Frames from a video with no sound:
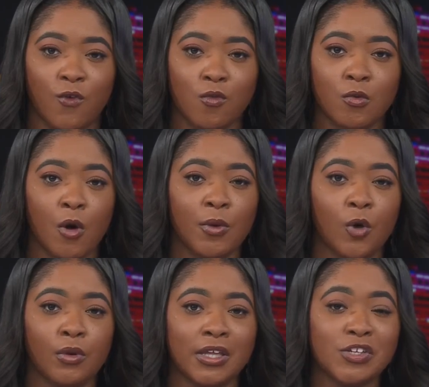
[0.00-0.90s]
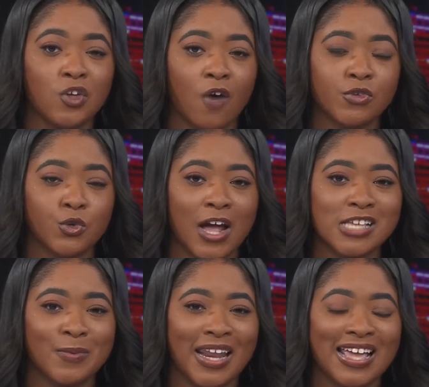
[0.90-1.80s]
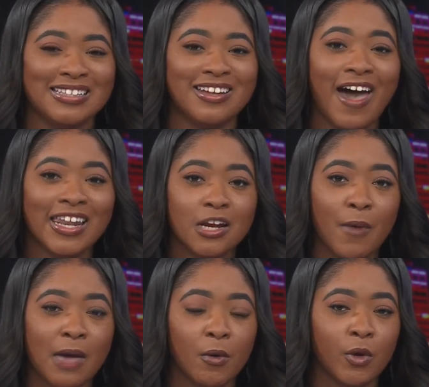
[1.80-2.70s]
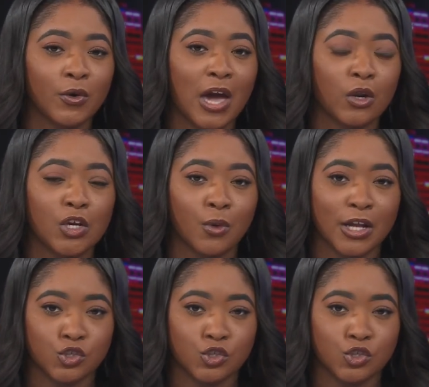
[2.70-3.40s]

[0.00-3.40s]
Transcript: former Mobile police officer has been indicted by a Mobile County grand